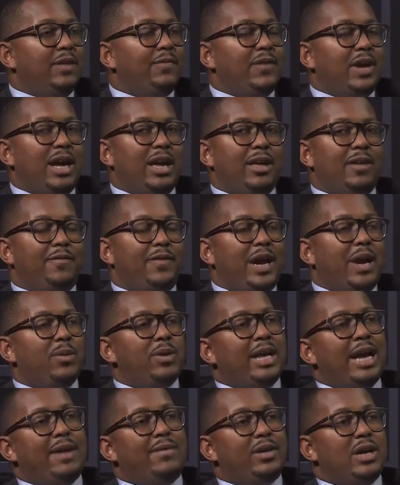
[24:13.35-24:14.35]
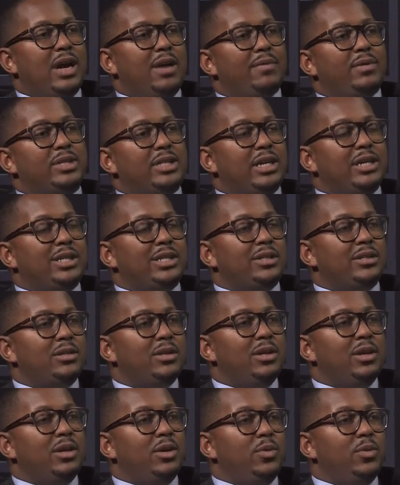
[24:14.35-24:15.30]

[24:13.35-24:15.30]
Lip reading: If I were to have a conversation